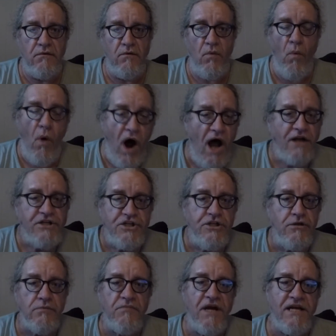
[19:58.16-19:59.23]
Watch
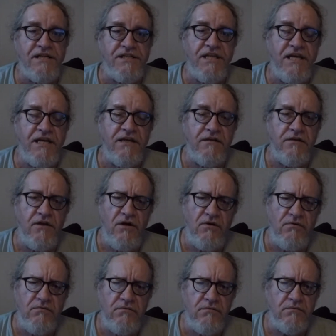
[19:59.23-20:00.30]
them as they, you
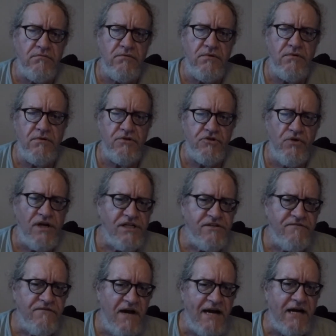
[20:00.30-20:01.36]
trust
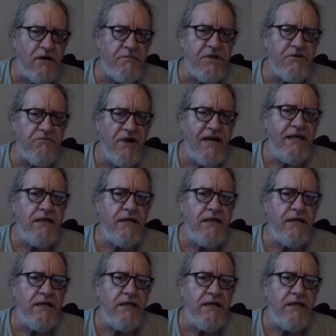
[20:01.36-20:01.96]
firemen, right?